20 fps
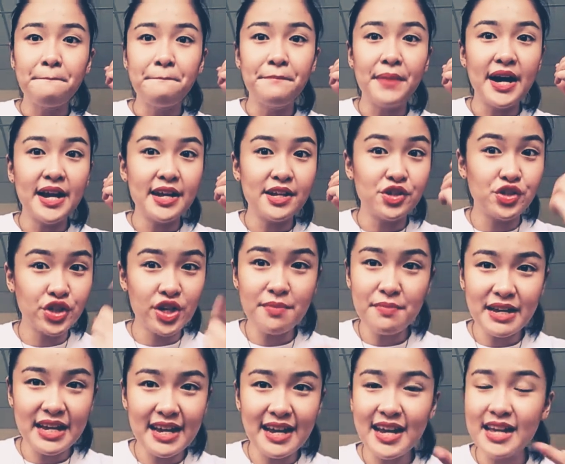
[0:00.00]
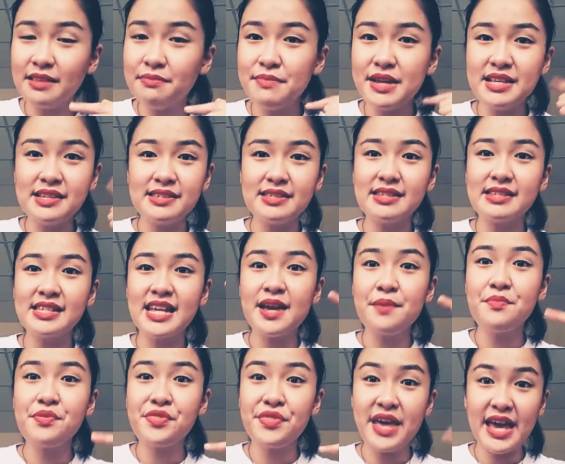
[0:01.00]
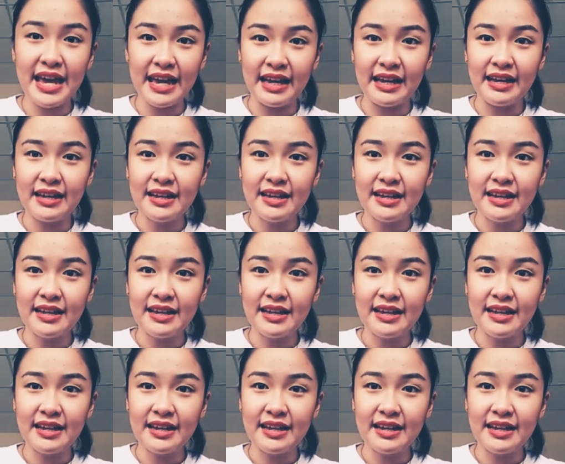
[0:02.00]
But in Germany, it means the same thing.